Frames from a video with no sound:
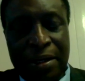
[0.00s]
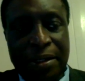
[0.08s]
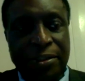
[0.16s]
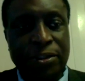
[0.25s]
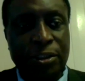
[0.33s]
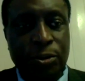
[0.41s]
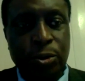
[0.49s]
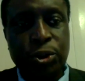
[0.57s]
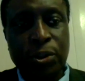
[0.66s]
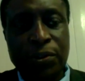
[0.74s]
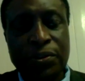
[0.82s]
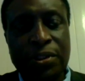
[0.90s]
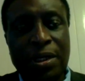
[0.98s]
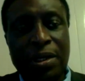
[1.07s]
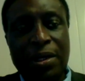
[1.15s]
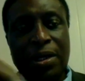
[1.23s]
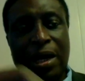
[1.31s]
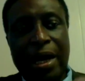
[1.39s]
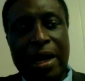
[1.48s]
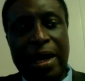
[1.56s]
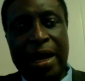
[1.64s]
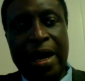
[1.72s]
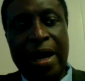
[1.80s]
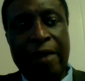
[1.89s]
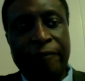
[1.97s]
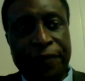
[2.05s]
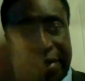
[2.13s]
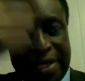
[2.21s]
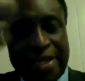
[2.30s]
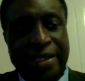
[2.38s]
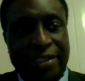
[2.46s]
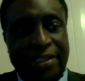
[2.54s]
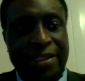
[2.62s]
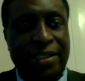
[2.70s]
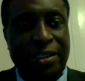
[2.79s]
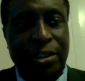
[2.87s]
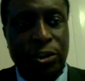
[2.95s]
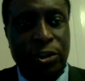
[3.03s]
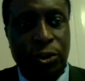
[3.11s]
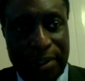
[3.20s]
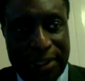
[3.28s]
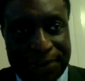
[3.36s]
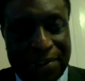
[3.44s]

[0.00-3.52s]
institutions are affiliated to it.